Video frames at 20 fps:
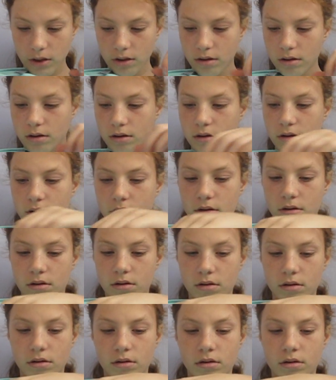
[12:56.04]

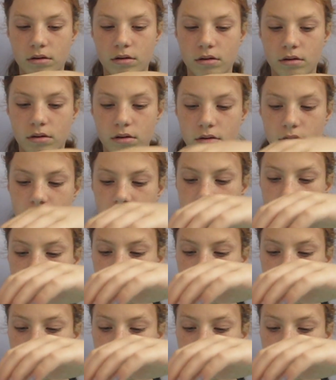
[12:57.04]
(silence)